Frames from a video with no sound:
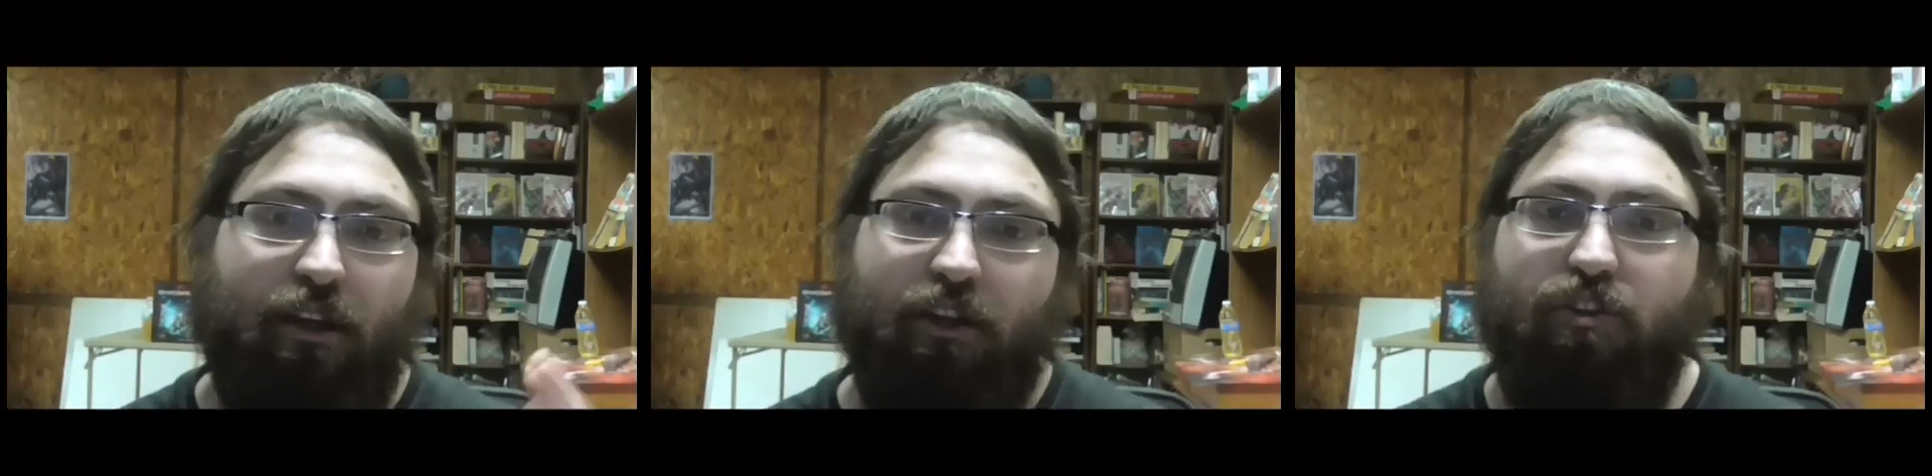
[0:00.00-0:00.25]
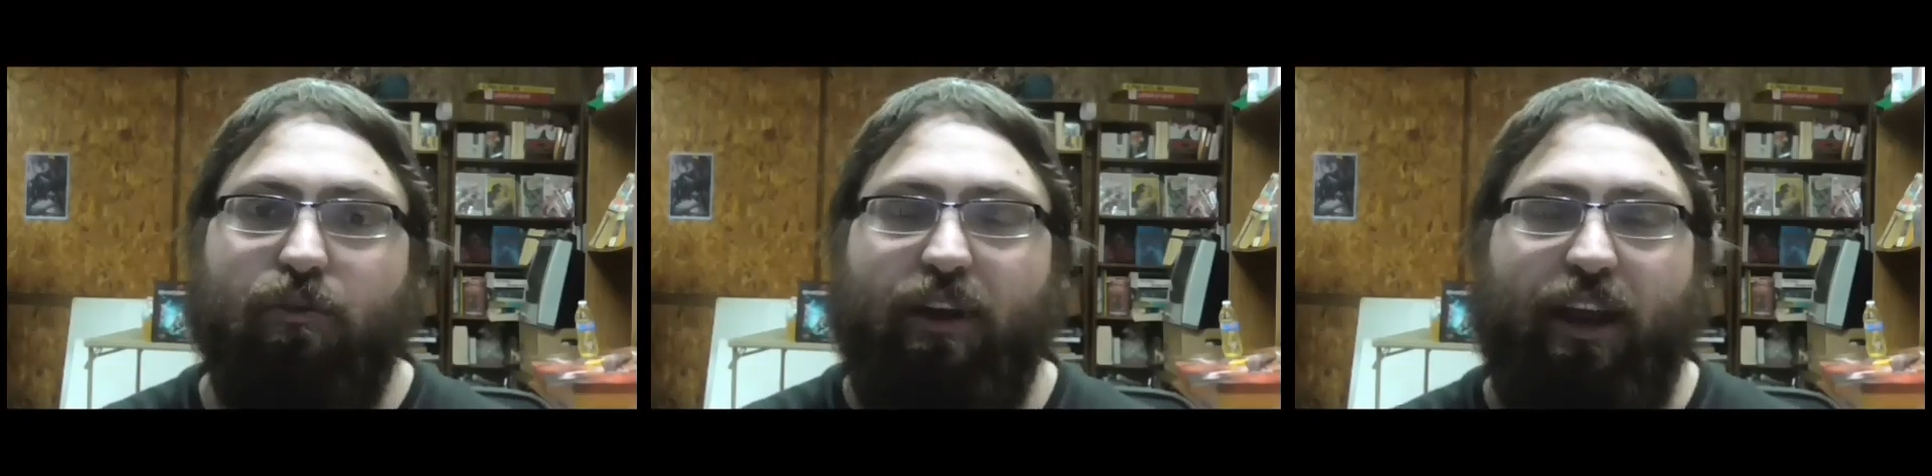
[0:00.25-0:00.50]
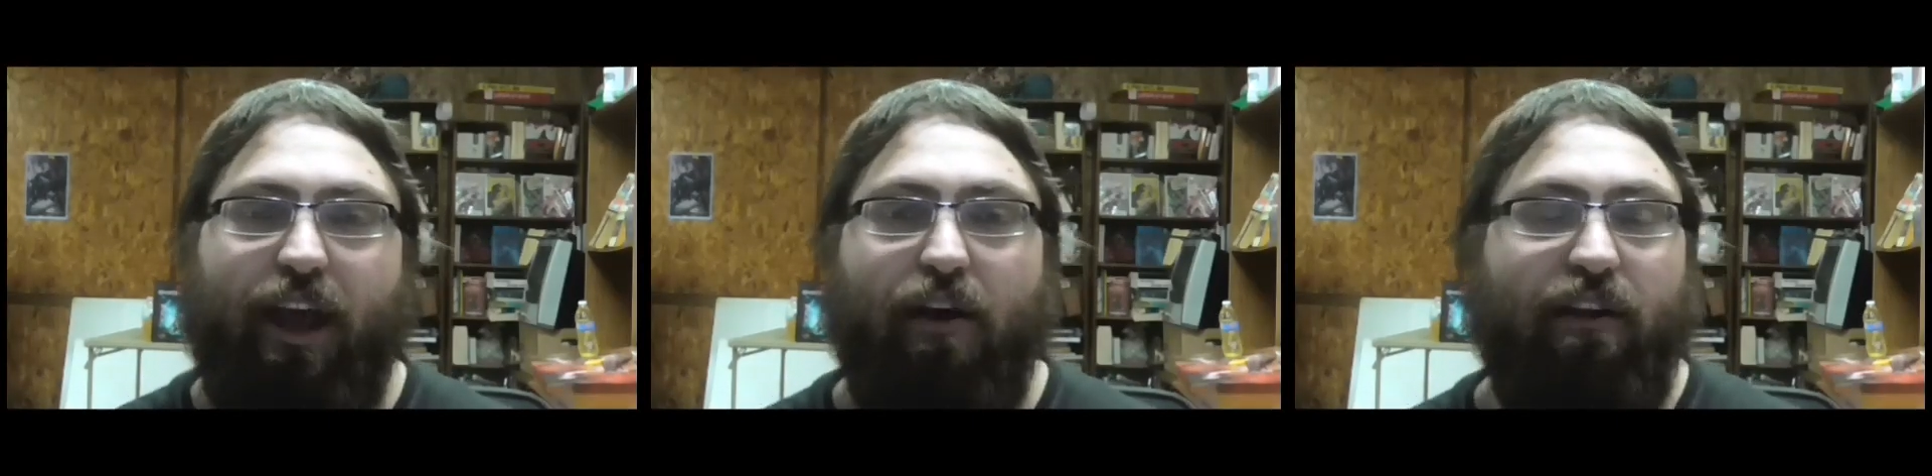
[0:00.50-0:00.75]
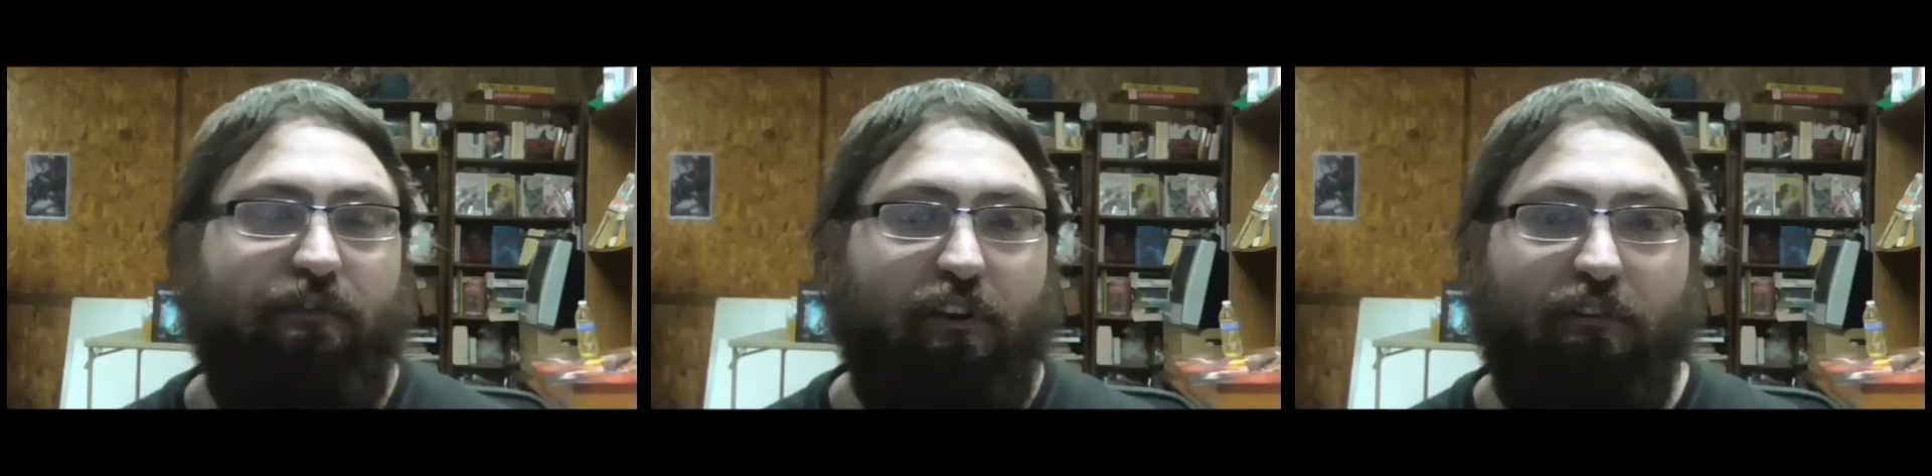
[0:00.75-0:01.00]
Do it now,
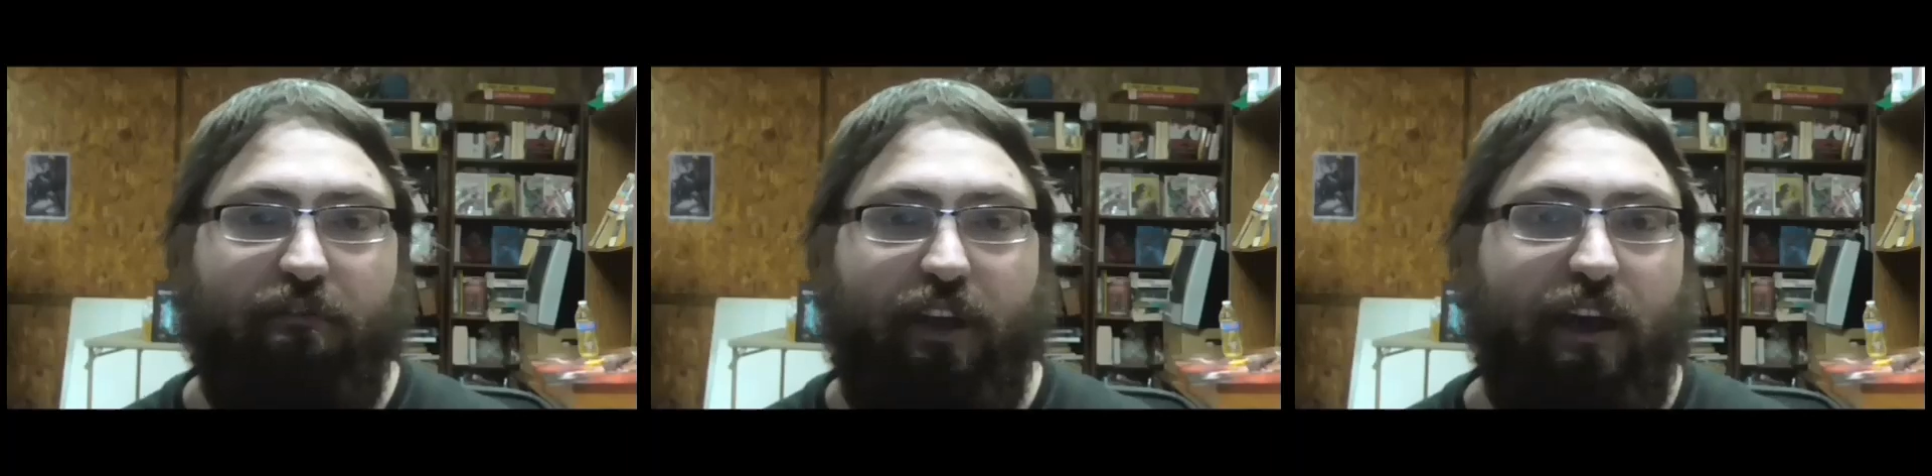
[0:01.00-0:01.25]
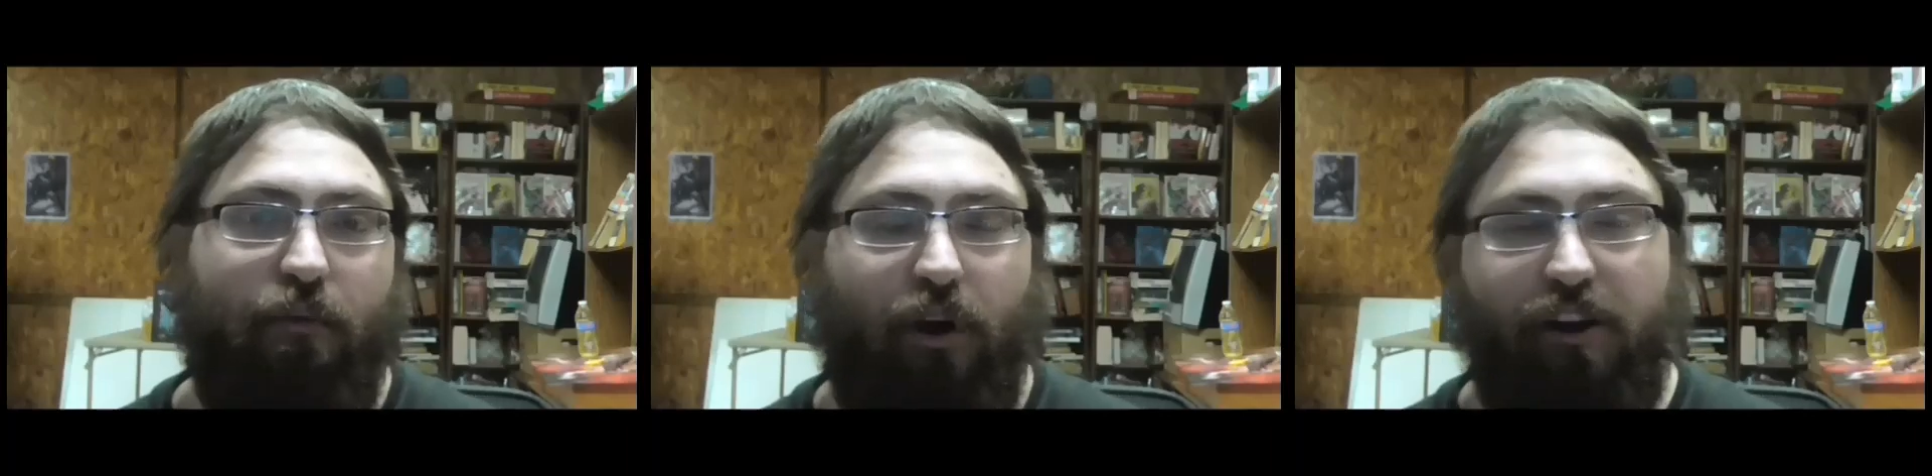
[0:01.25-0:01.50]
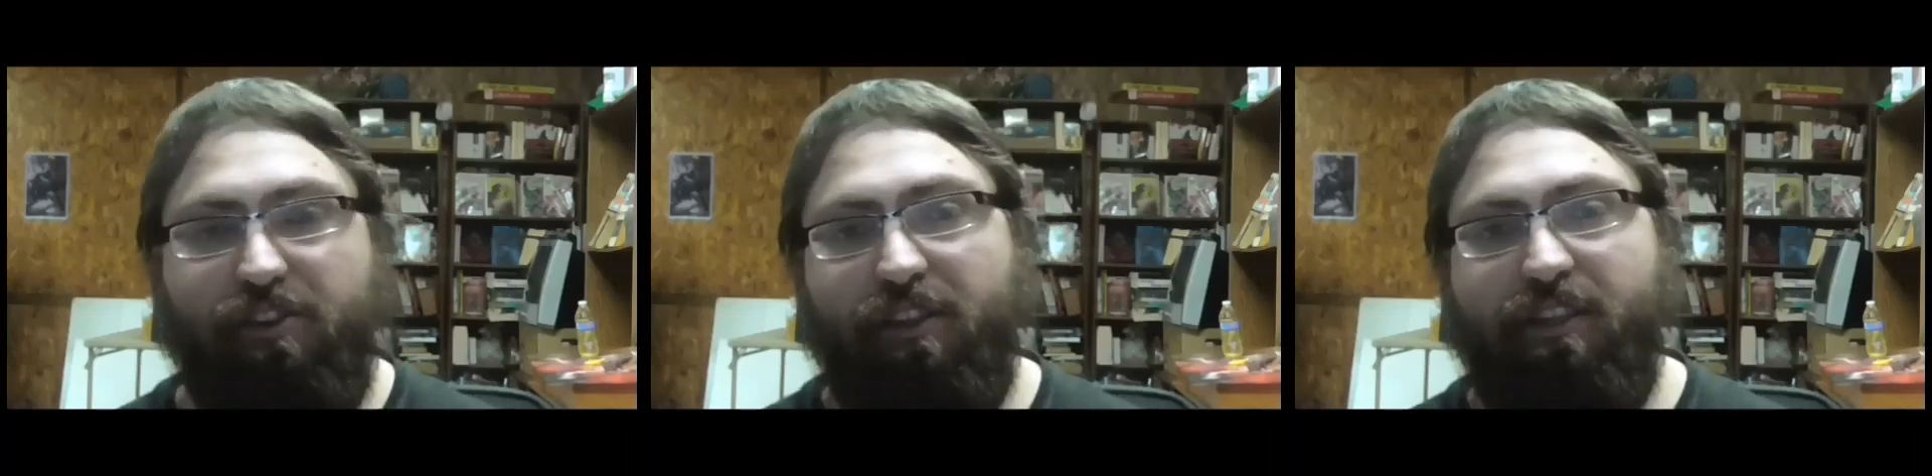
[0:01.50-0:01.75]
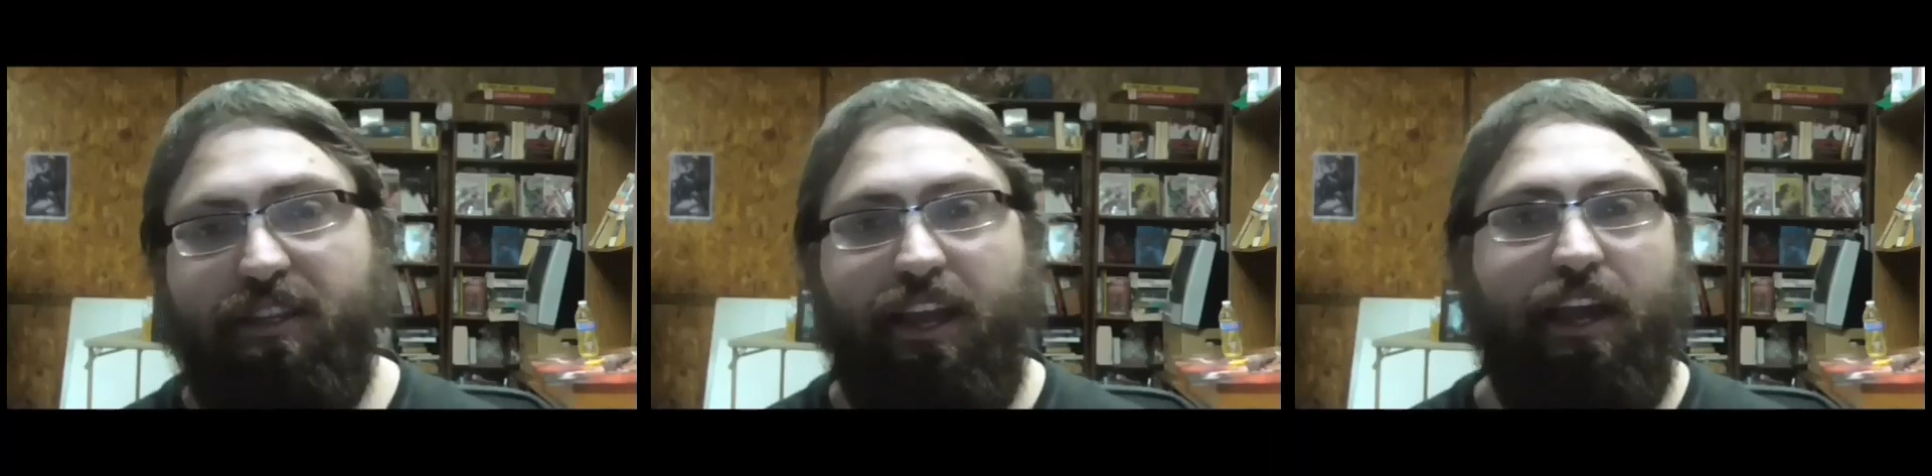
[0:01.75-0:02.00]
and if you're a fan watching
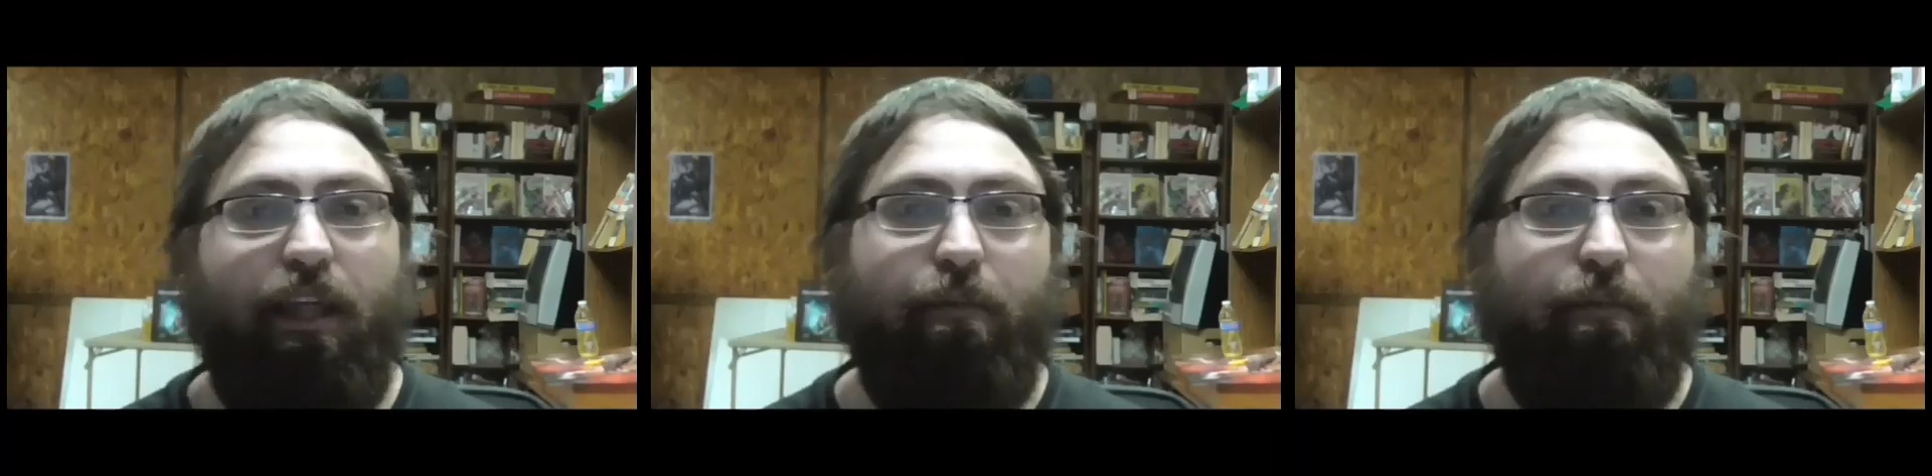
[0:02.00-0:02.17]
this again,